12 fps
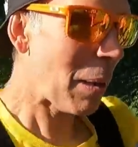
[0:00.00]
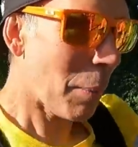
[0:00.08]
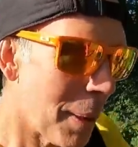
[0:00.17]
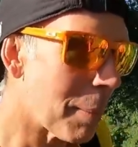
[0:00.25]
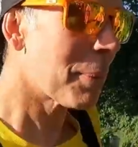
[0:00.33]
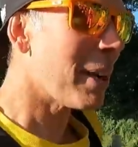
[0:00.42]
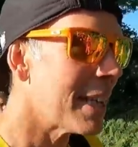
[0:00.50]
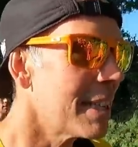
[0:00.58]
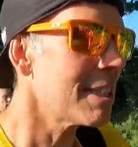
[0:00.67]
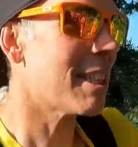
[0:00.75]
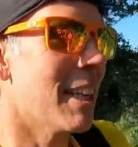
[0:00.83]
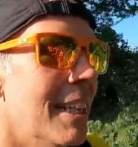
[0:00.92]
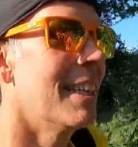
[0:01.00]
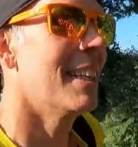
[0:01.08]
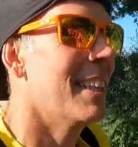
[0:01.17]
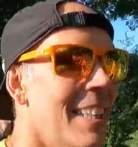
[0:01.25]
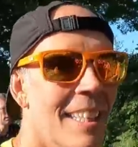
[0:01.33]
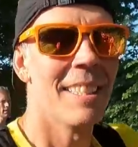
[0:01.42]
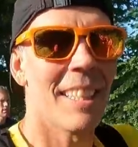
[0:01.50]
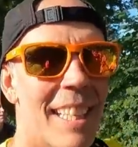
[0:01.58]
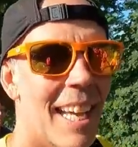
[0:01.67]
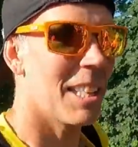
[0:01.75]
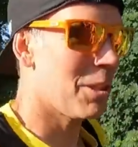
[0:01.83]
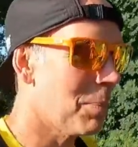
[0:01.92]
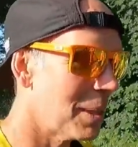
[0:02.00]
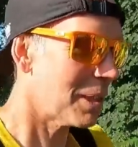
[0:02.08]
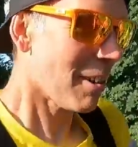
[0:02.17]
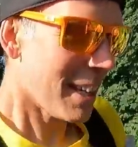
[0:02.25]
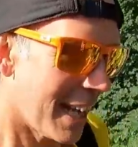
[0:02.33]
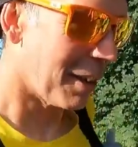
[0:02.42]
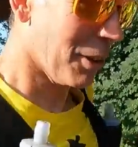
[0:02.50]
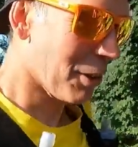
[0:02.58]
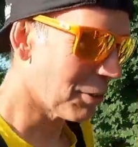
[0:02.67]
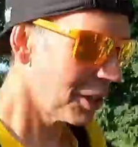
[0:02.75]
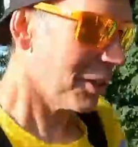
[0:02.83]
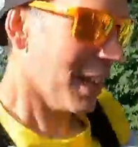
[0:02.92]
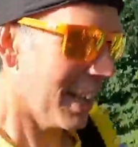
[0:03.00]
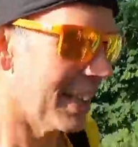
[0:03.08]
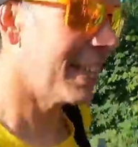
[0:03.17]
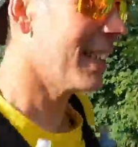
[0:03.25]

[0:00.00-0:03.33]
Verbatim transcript: a little bit of breeze. So yeah, it should be great out on the route.